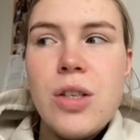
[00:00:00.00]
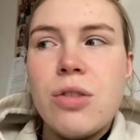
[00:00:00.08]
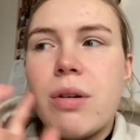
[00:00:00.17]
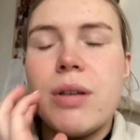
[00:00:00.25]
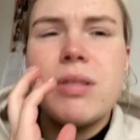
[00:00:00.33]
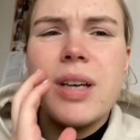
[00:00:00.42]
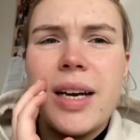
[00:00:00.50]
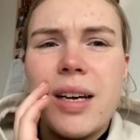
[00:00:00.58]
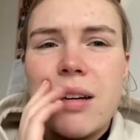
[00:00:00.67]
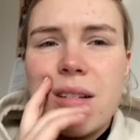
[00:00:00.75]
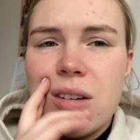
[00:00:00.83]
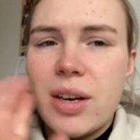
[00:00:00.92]
So I was like,
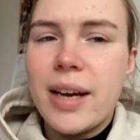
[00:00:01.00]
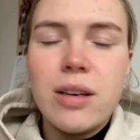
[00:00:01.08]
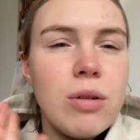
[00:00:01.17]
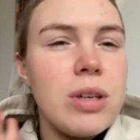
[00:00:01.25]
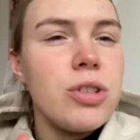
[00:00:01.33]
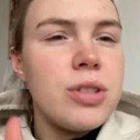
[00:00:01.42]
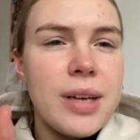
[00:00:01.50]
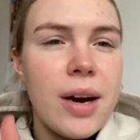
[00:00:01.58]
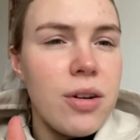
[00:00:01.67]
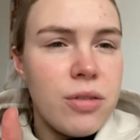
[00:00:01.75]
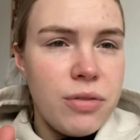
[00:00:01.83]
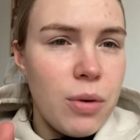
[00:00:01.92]
okay, no, I'll just
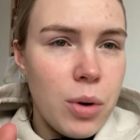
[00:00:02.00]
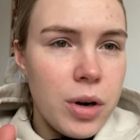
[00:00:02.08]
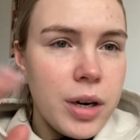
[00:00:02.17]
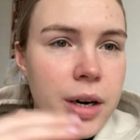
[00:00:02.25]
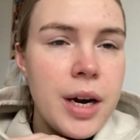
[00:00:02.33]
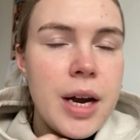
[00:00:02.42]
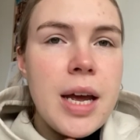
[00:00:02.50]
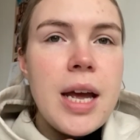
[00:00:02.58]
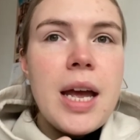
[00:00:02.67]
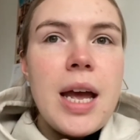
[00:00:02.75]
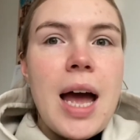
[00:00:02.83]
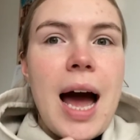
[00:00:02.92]
start on a 4.
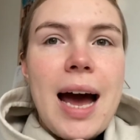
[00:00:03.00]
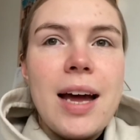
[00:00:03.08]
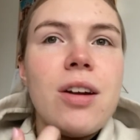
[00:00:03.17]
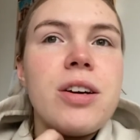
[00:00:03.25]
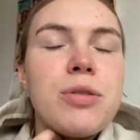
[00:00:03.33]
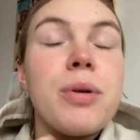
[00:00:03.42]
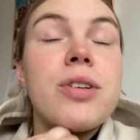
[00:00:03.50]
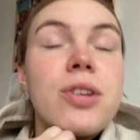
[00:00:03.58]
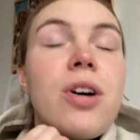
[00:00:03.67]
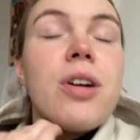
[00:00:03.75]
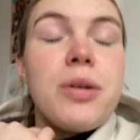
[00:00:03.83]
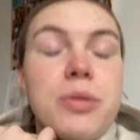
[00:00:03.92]
And I swear to God,